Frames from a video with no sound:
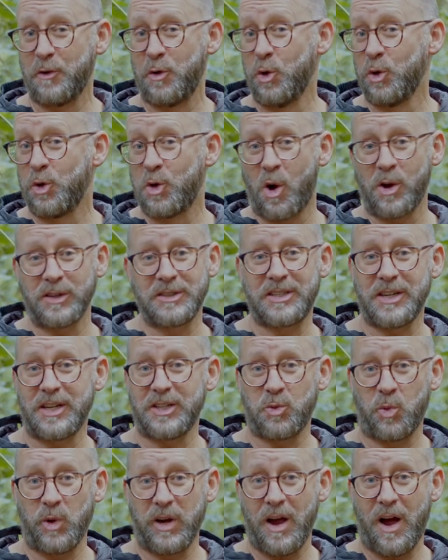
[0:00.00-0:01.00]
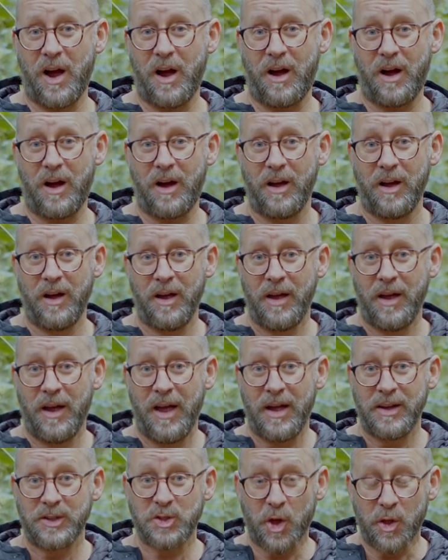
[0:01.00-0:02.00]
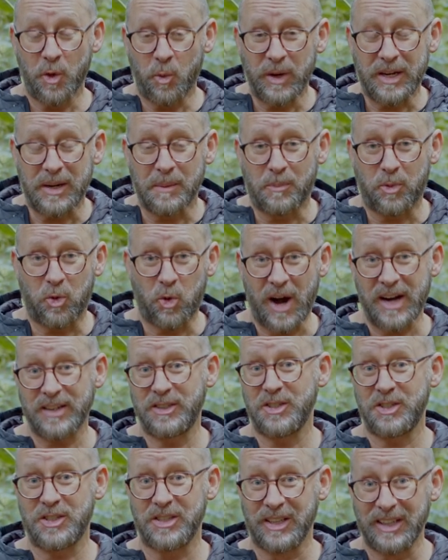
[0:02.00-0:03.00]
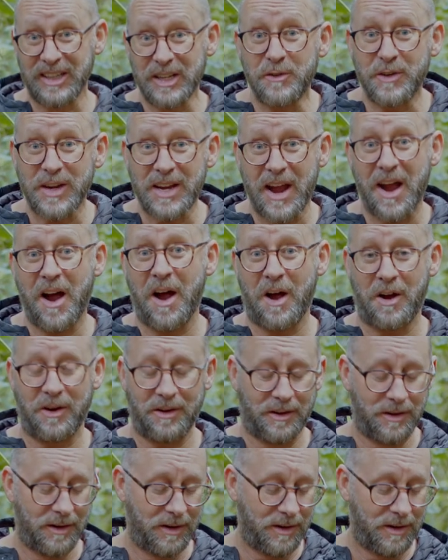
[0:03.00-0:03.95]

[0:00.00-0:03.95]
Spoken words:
of who God says we are, so that we can practice living out